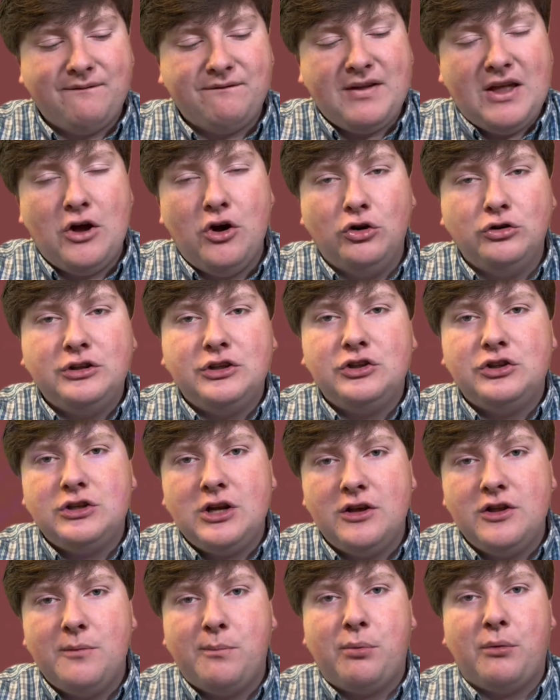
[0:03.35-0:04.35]
filled
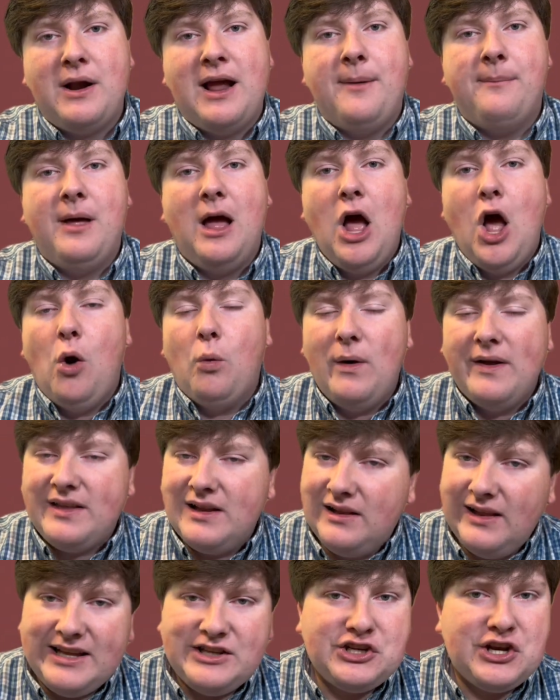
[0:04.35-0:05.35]
to the brim with
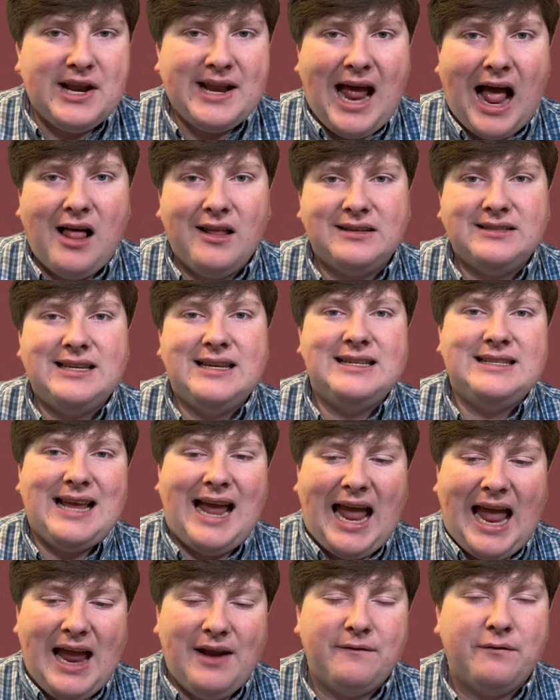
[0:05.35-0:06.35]
glitchy analysis
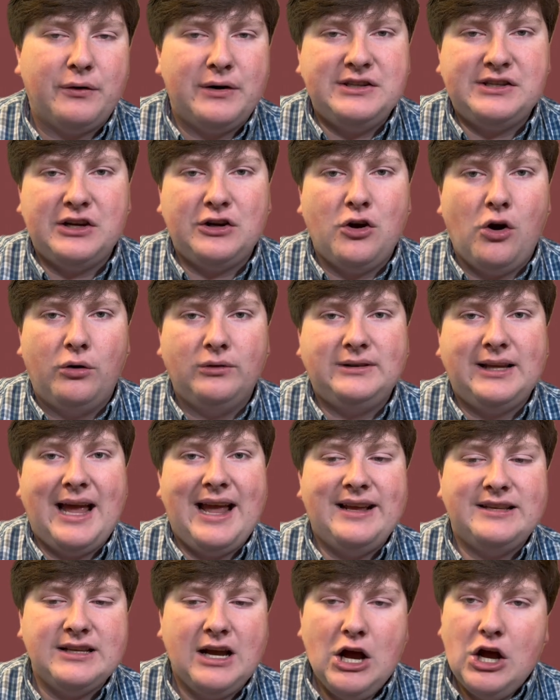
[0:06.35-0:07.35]
and freezing cold
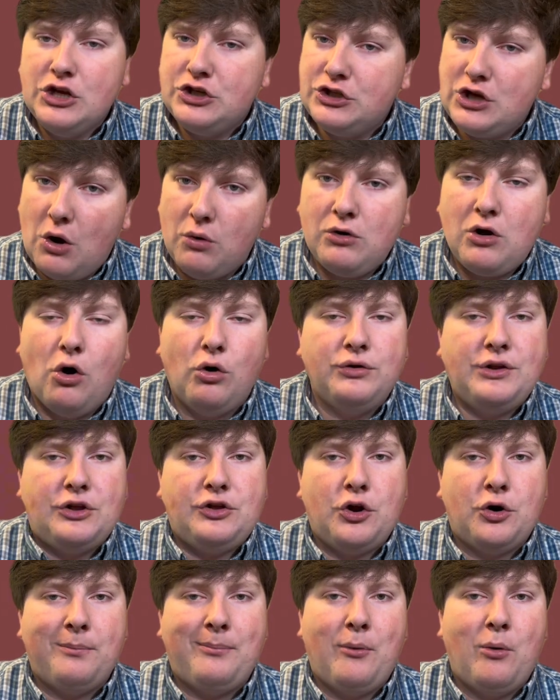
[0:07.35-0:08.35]
takes, so cold that
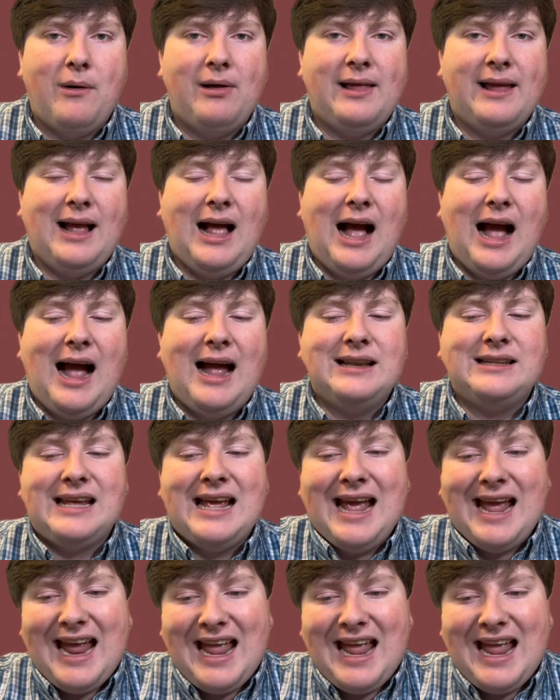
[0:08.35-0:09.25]
they're boiling hot.